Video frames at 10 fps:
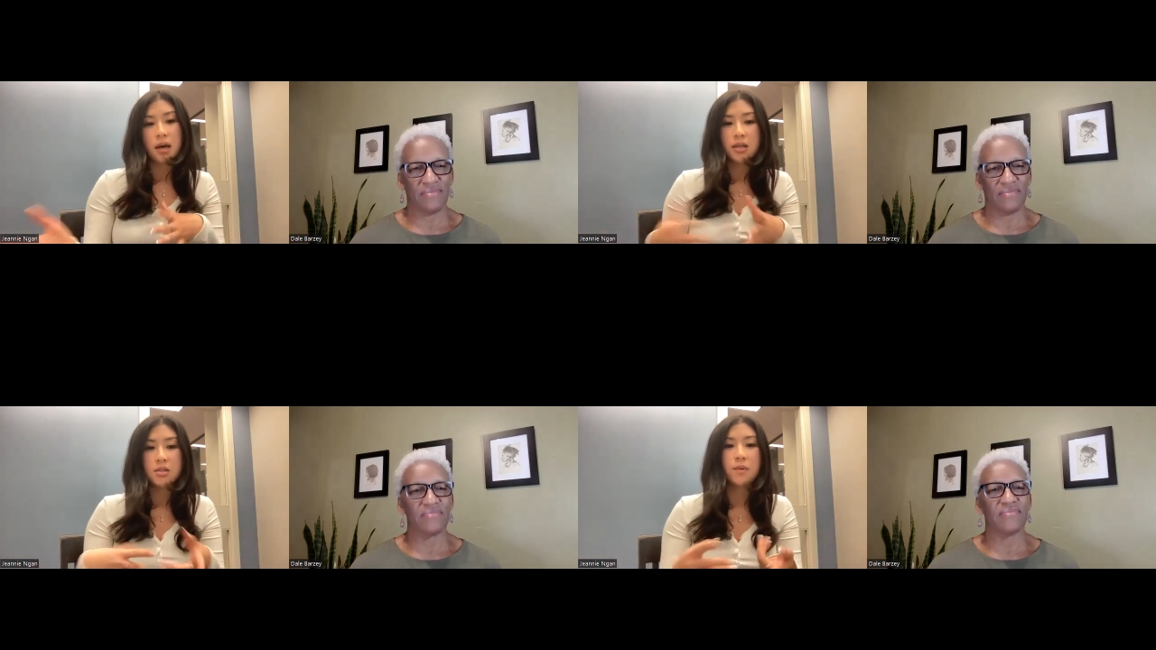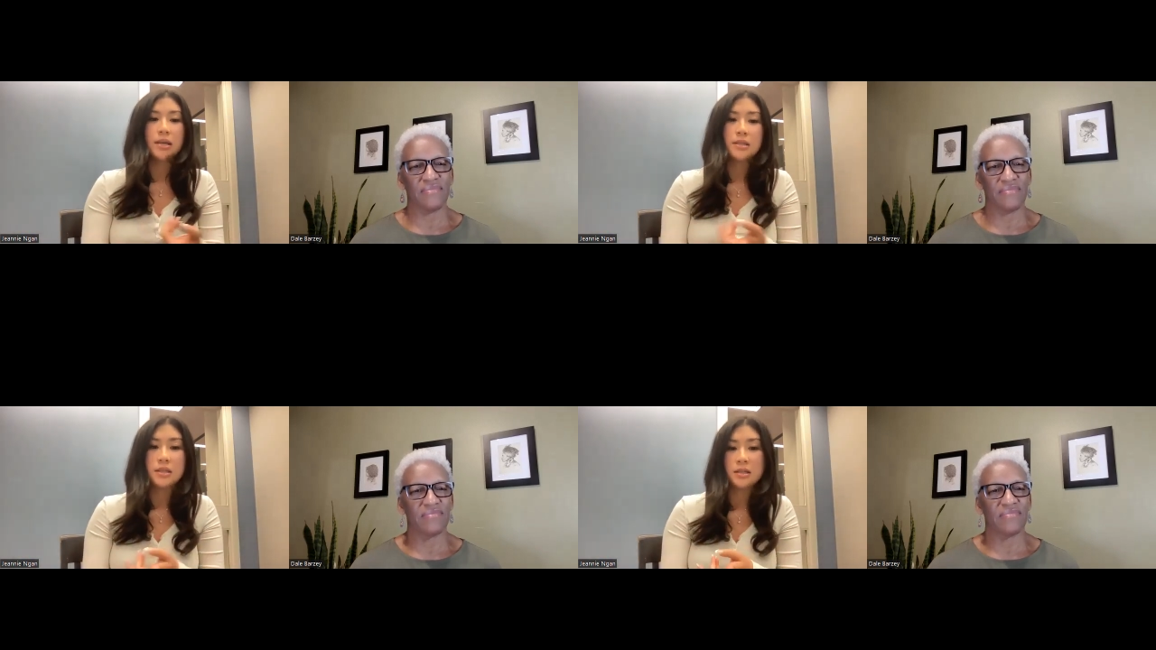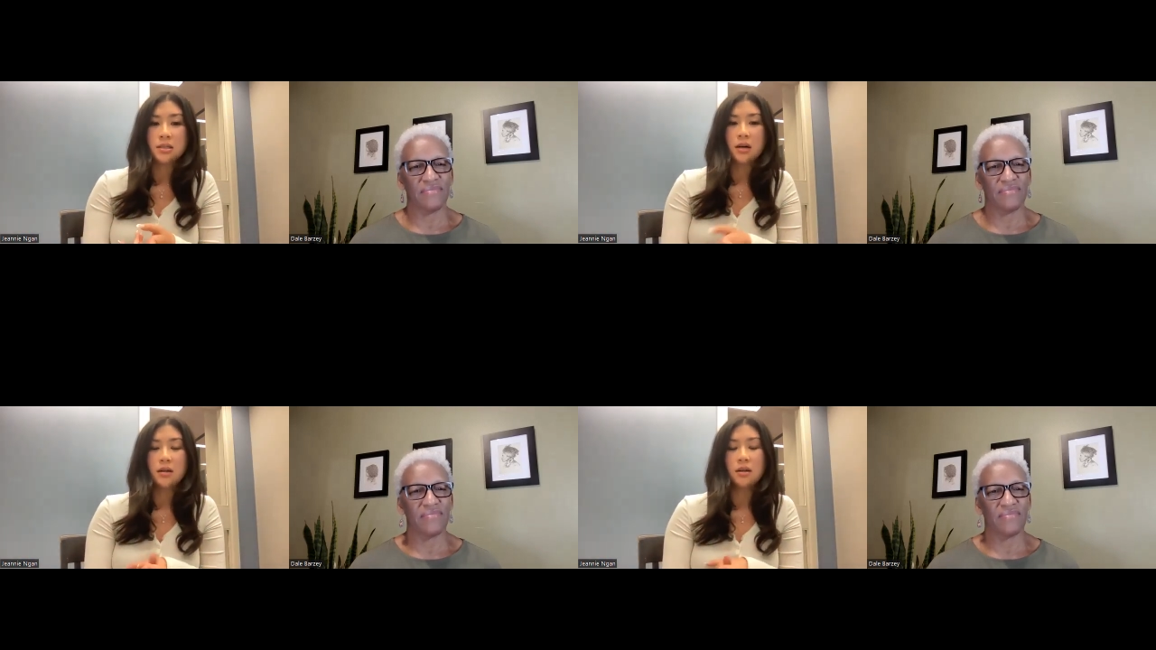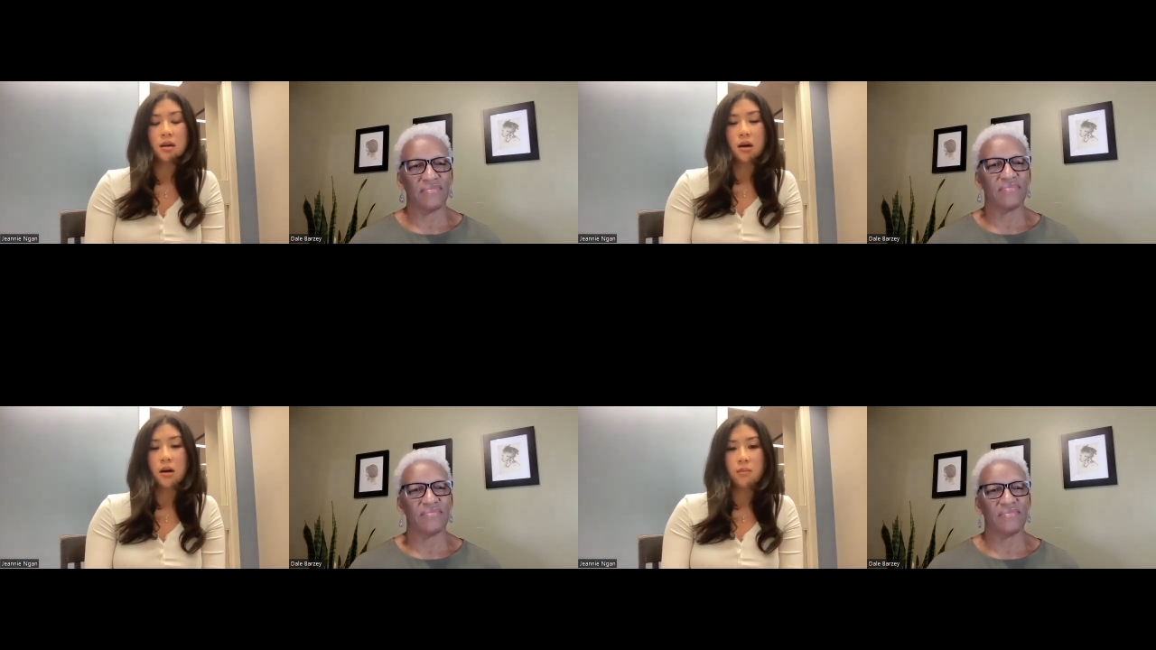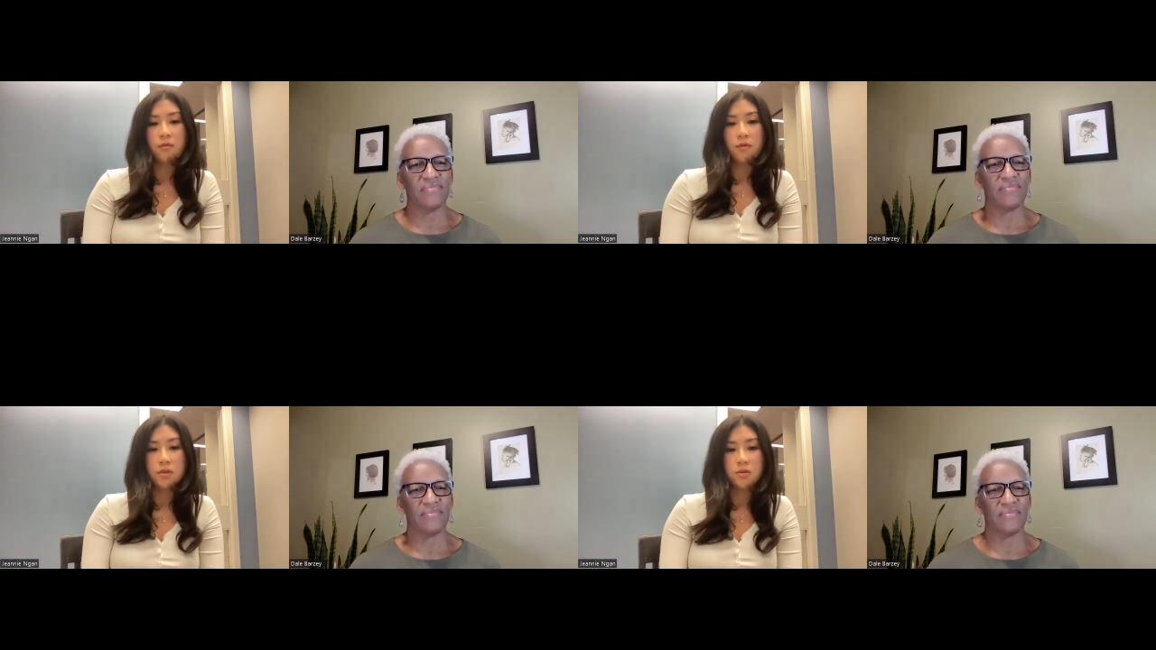Speaker 1: X, Y, and Z done
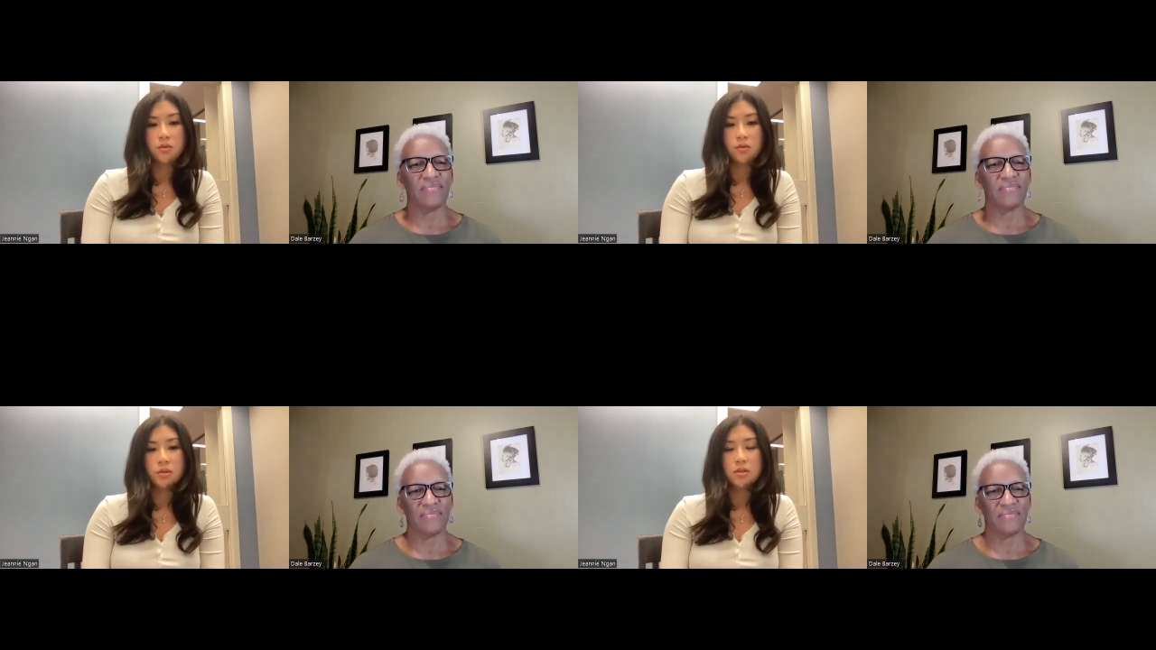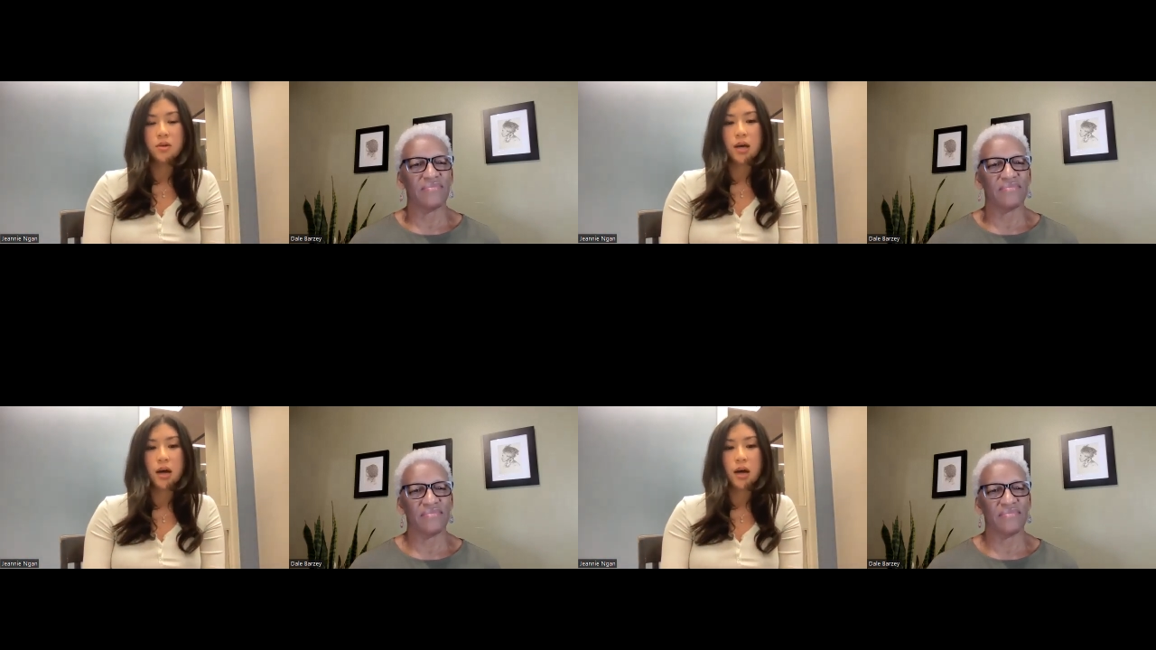um, for school so